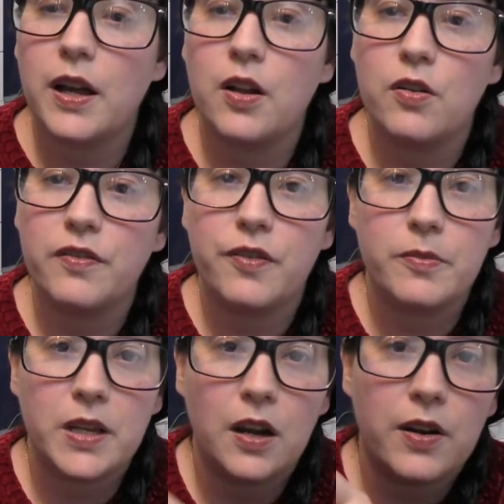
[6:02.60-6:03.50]
I got
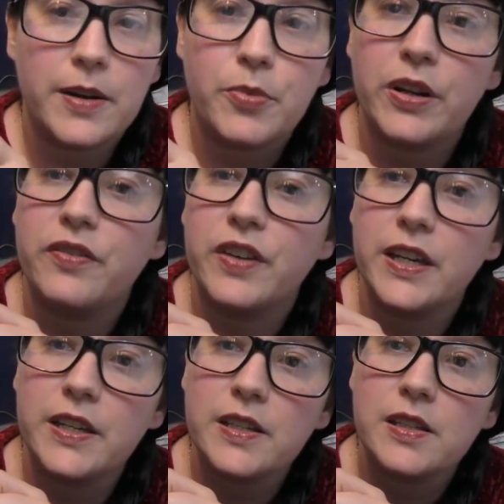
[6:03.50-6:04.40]
from the library
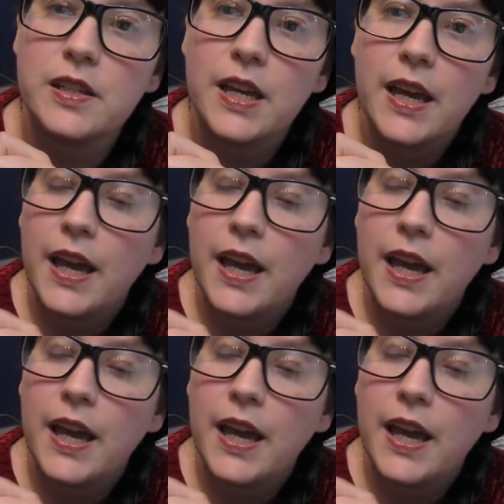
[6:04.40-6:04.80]
first,